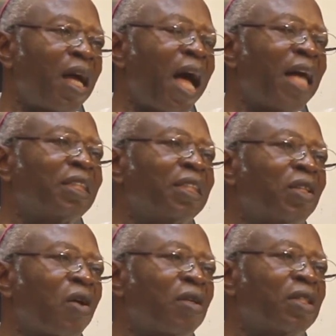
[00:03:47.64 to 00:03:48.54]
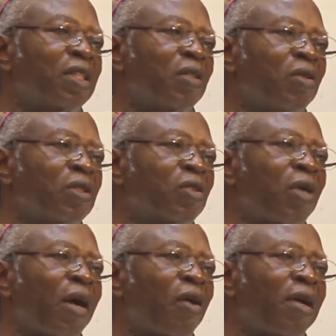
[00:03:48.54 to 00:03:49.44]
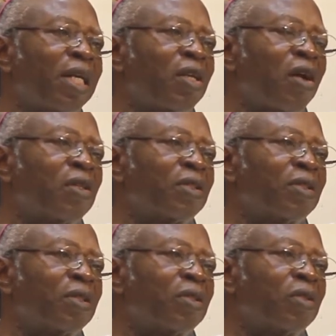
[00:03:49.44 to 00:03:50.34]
And she continues to encourage us